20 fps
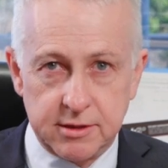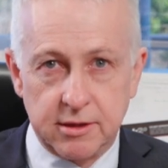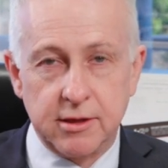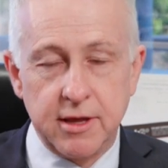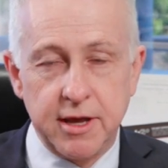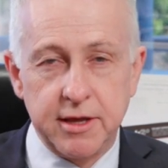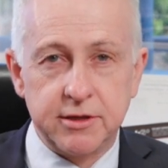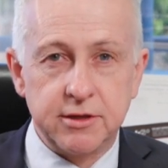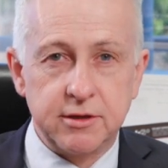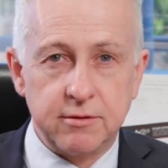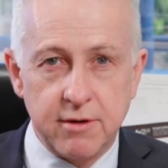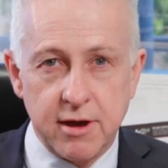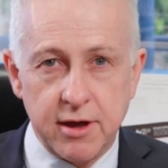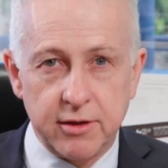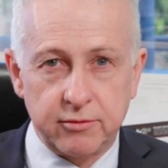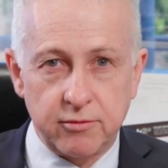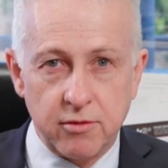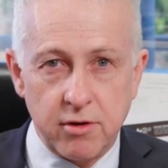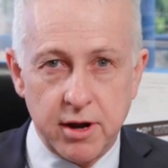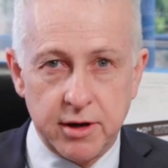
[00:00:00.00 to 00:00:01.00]
and leads to
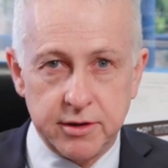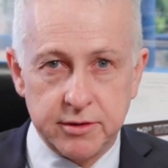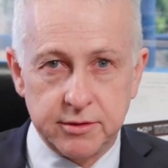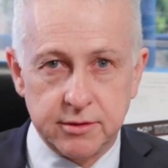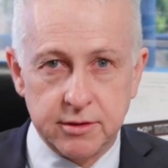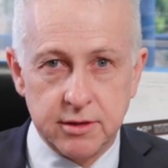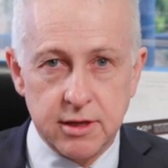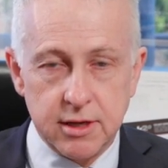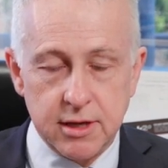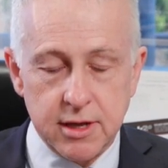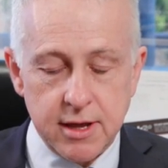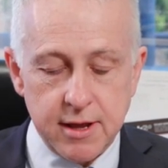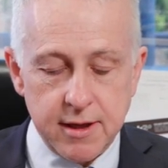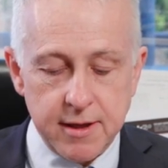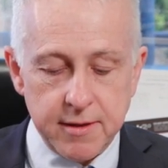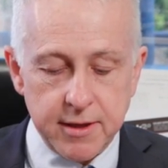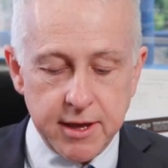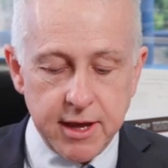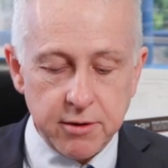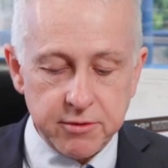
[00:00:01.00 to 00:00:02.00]
arthritis.
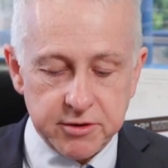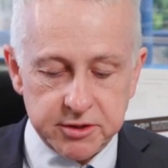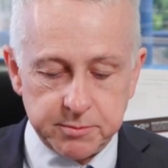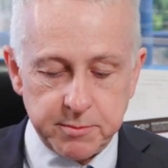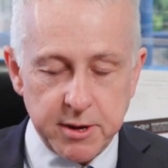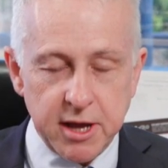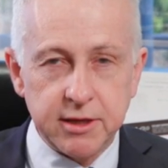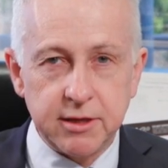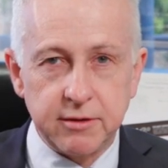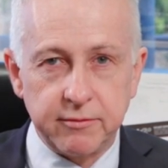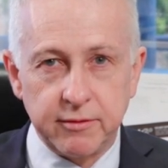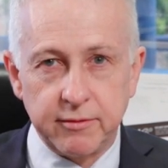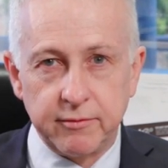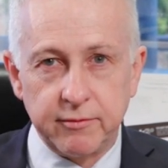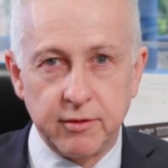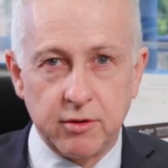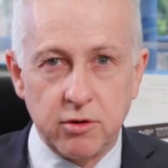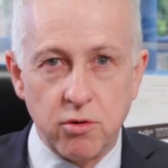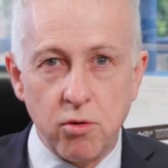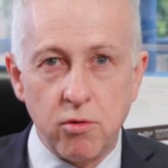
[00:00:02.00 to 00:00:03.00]
Irrespective of
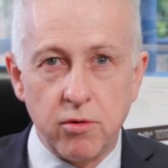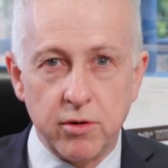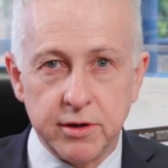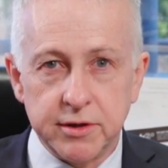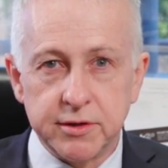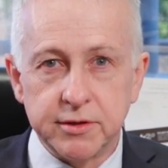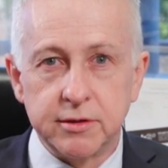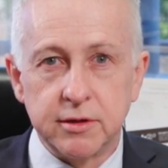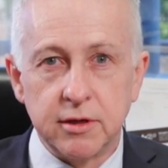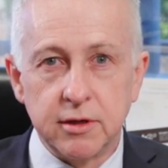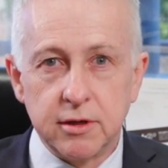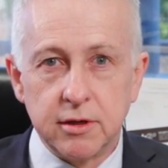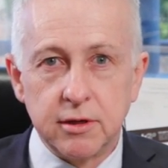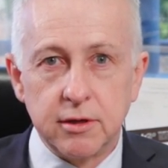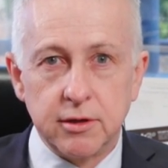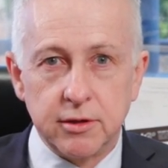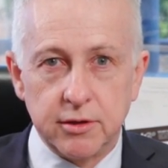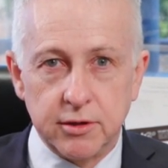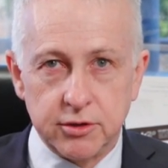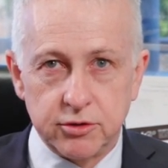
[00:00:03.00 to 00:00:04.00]
the cause,
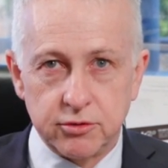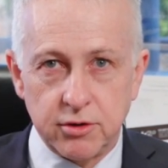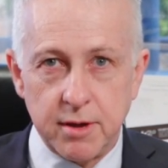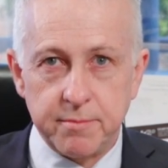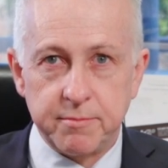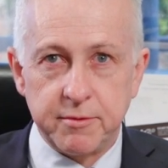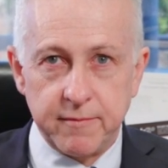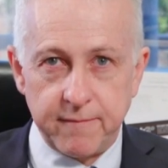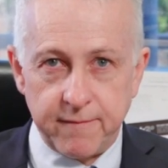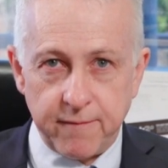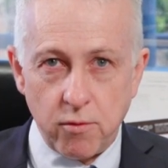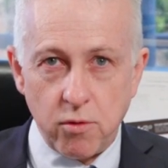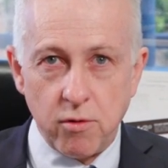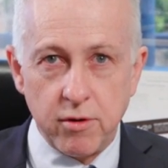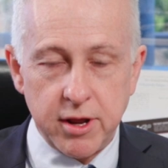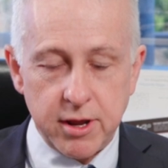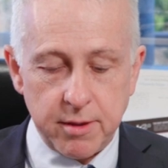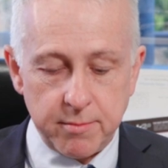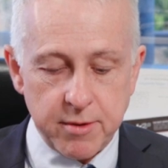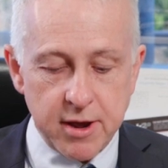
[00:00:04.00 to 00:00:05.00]
the treatment for
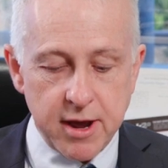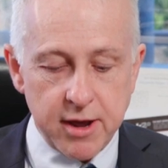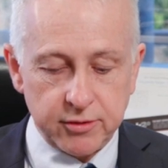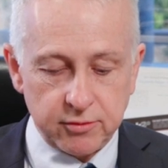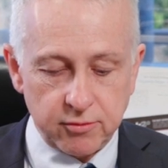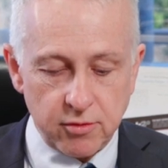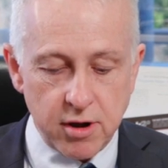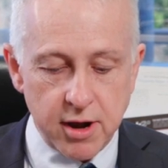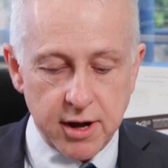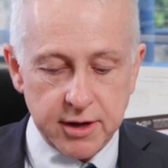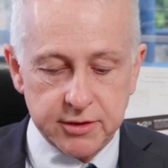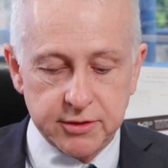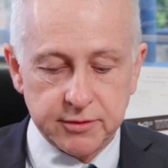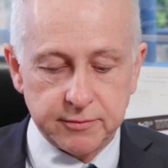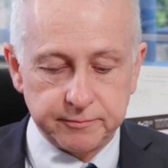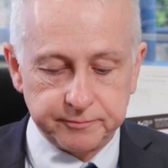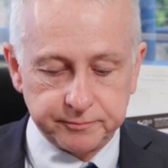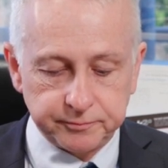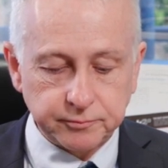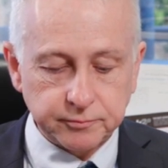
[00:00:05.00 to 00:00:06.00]
hip arthritis
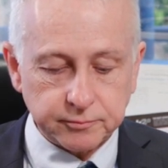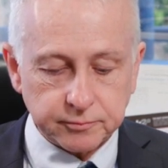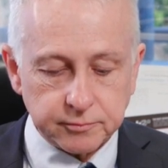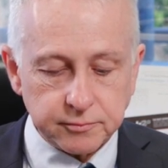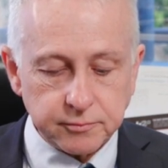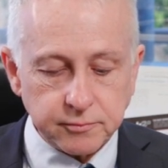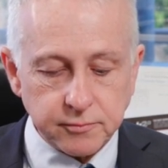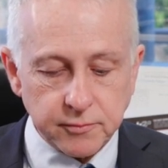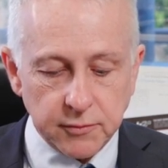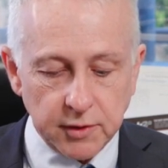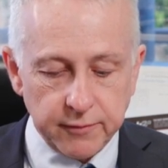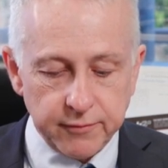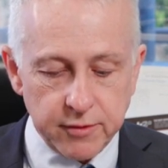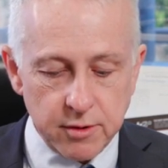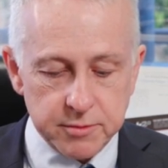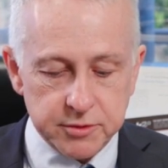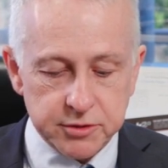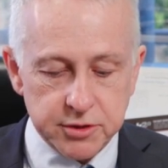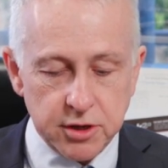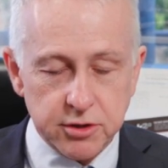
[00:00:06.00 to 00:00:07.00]

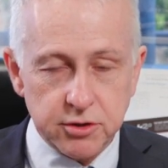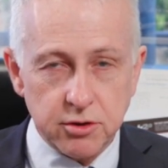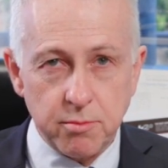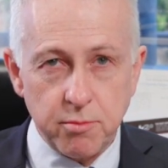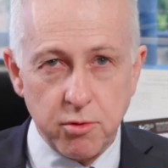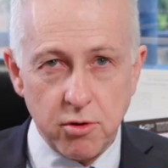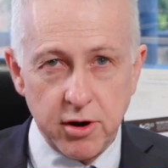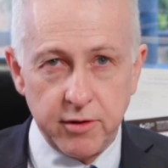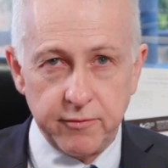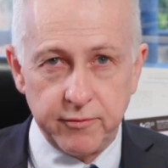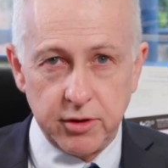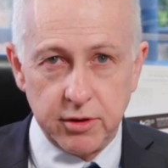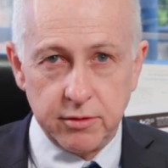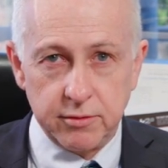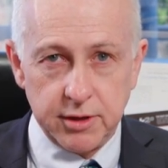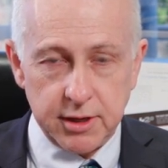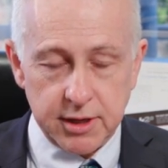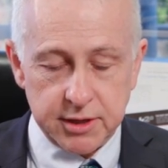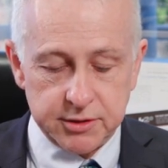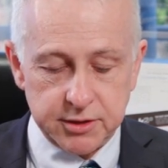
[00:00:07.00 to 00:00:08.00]
from a surgical point of view
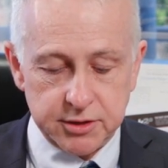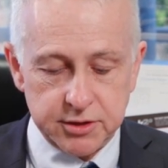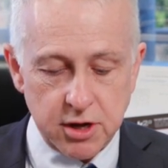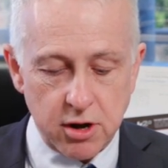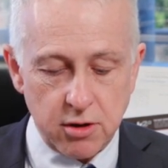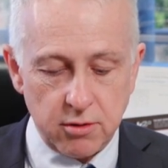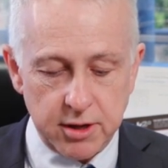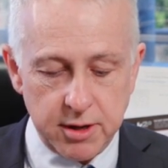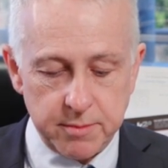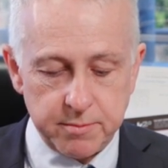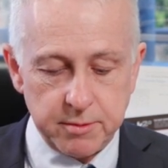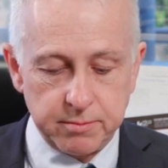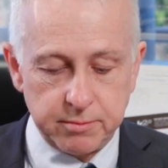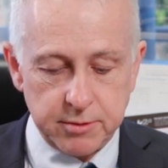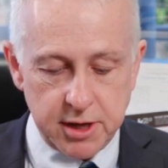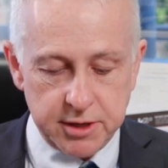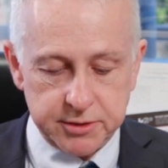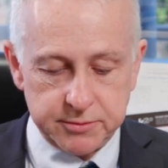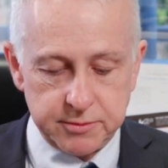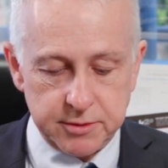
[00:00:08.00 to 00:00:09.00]
is a total hip
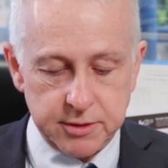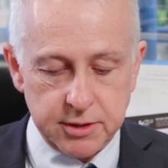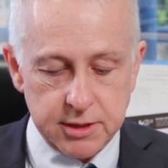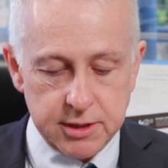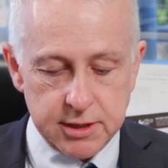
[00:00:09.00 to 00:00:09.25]
replacement.